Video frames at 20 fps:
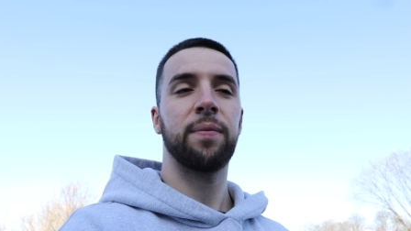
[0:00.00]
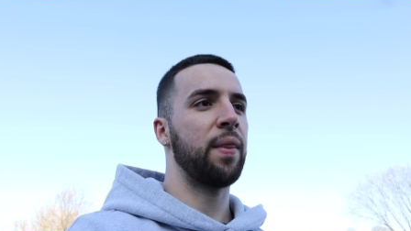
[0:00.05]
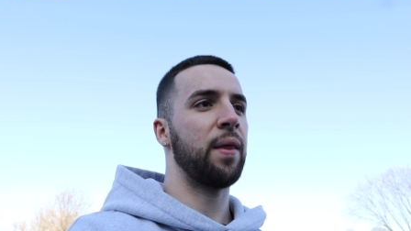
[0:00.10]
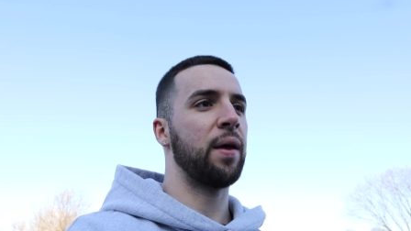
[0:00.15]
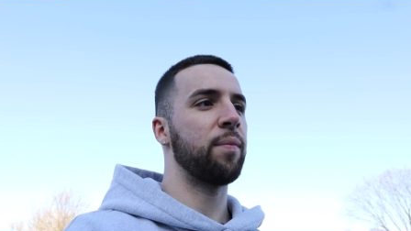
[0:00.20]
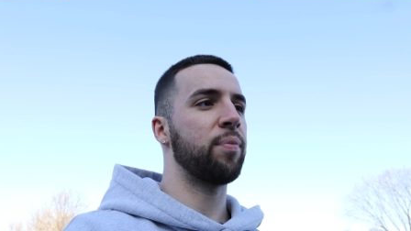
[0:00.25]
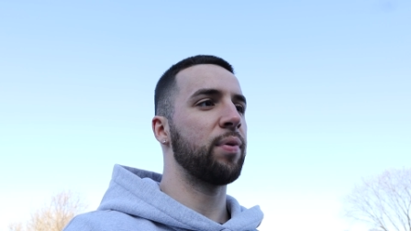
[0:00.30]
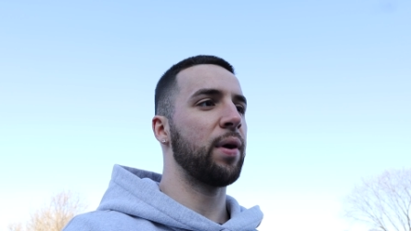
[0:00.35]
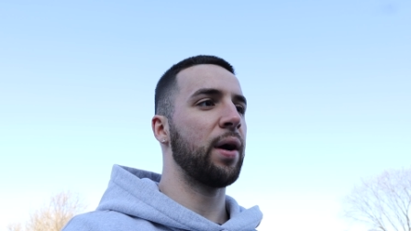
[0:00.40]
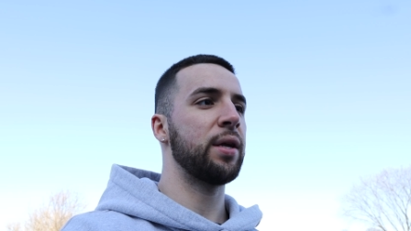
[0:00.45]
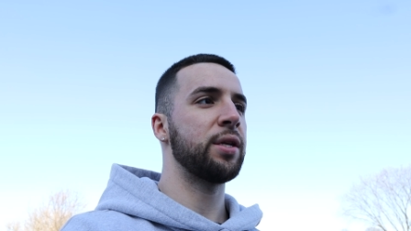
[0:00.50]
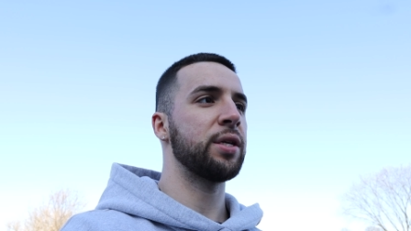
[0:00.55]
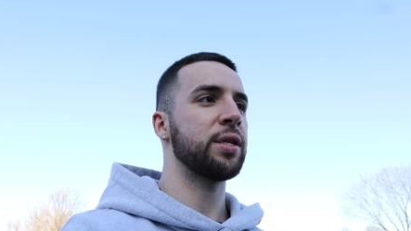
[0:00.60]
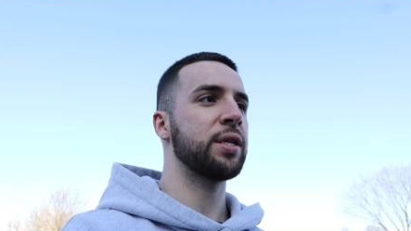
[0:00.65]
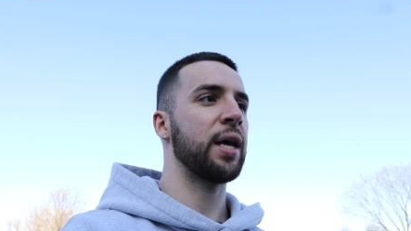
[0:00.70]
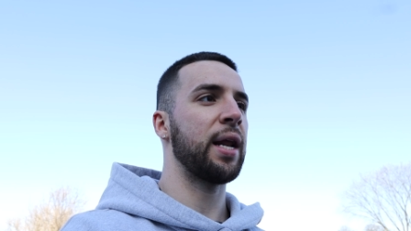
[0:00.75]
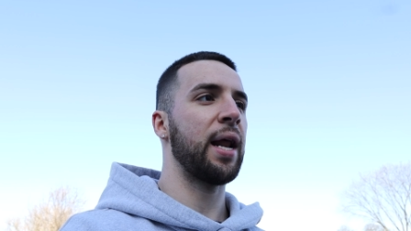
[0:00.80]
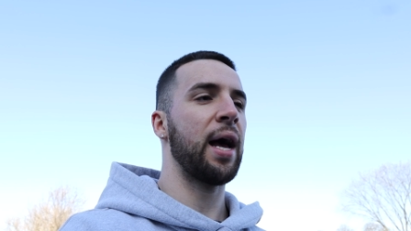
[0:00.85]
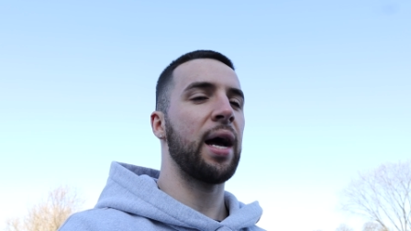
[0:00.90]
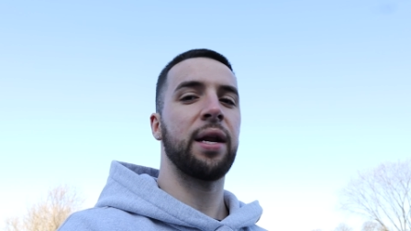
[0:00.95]
and then probably
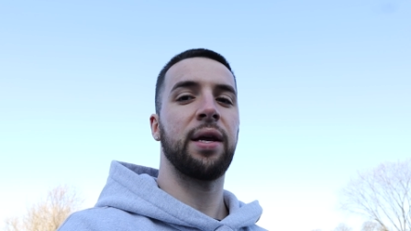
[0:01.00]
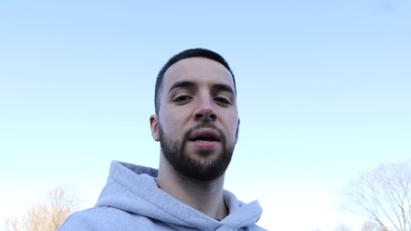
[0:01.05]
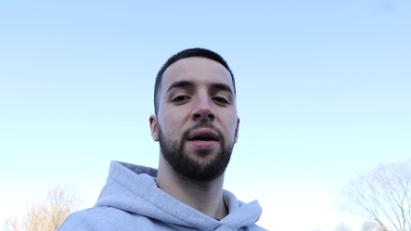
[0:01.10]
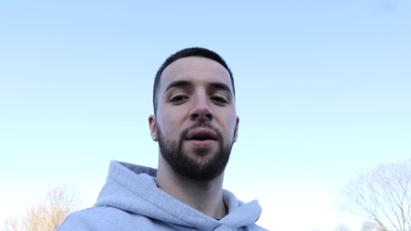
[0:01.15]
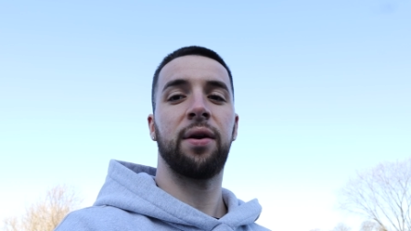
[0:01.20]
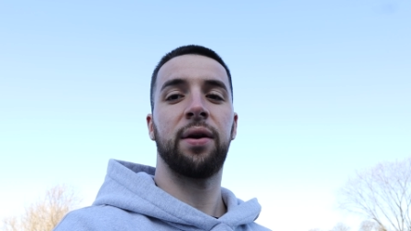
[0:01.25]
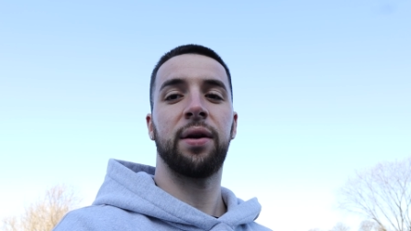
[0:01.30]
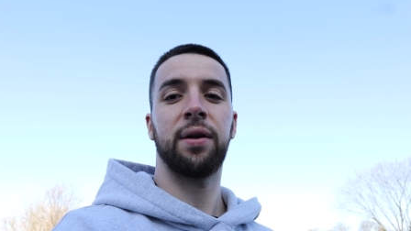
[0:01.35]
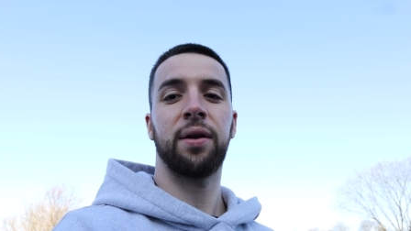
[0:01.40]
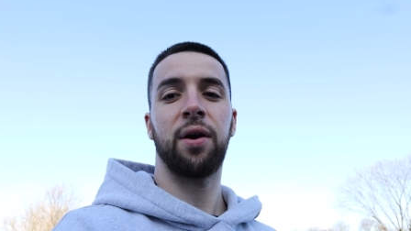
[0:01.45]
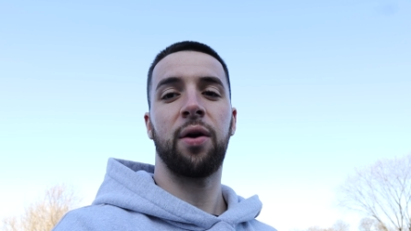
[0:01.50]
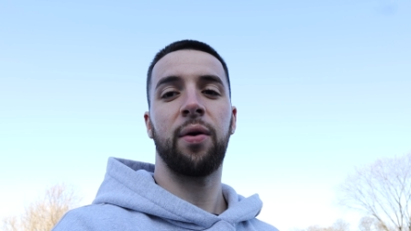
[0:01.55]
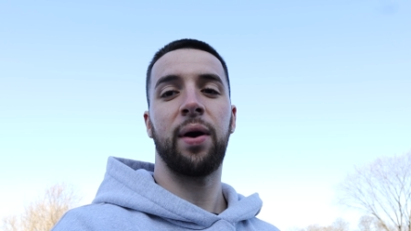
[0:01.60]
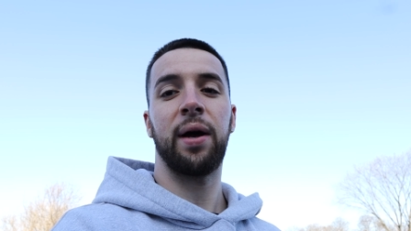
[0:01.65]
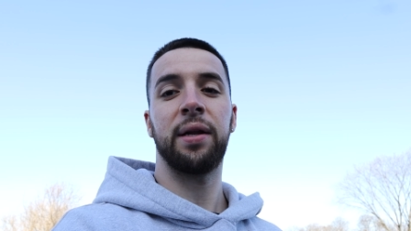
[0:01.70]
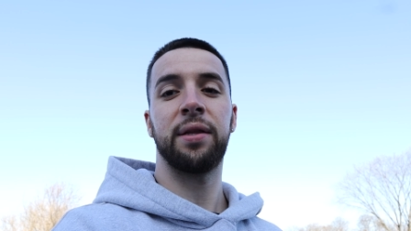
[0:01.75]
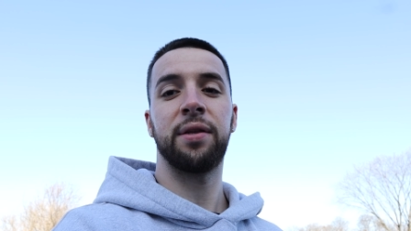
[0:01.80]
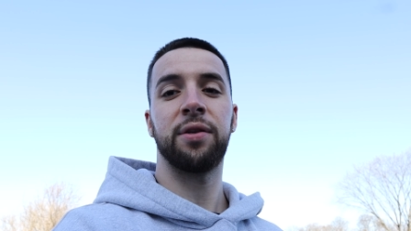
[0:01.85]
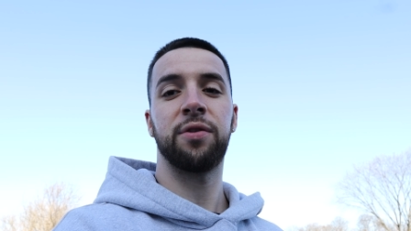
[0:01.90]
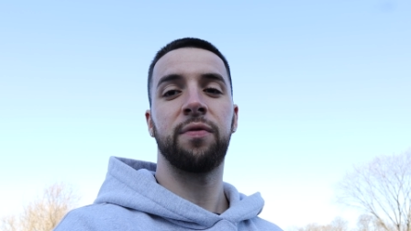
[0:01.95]
just get out of here and go
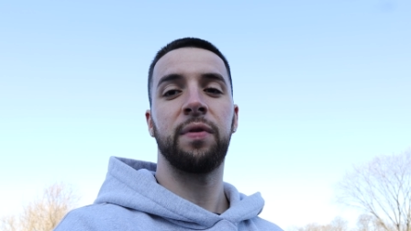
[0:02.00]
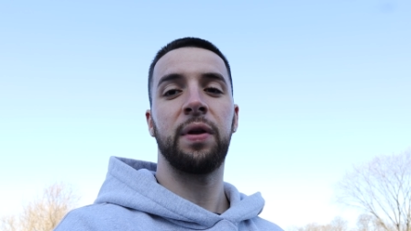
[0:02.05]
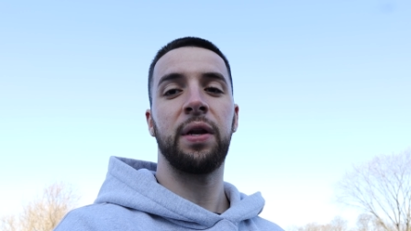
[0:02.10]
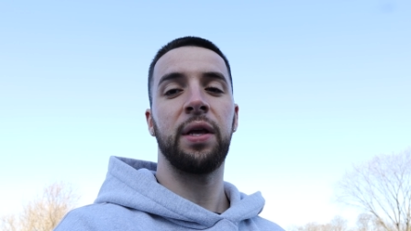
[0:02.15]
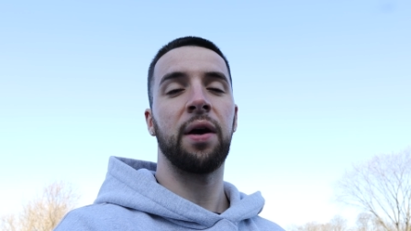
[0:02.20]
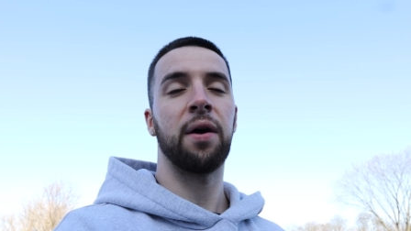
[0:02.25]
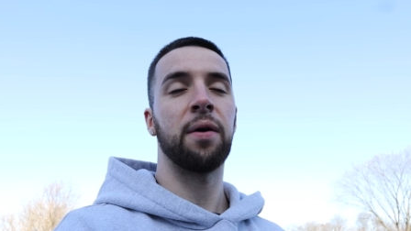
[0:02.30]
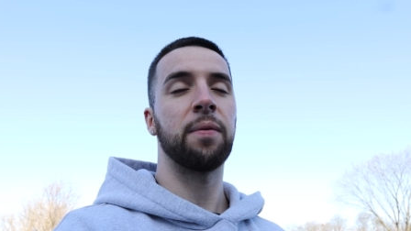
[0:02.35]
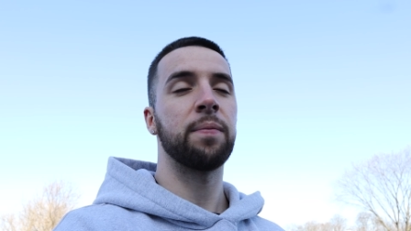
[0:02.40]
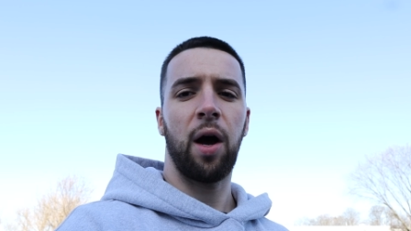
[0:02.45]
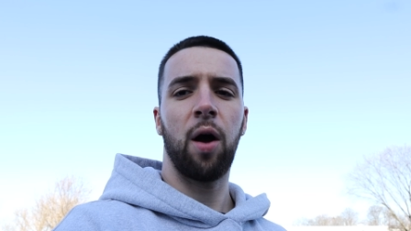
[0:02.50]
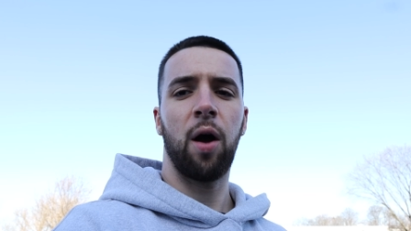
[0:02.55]
edit this video.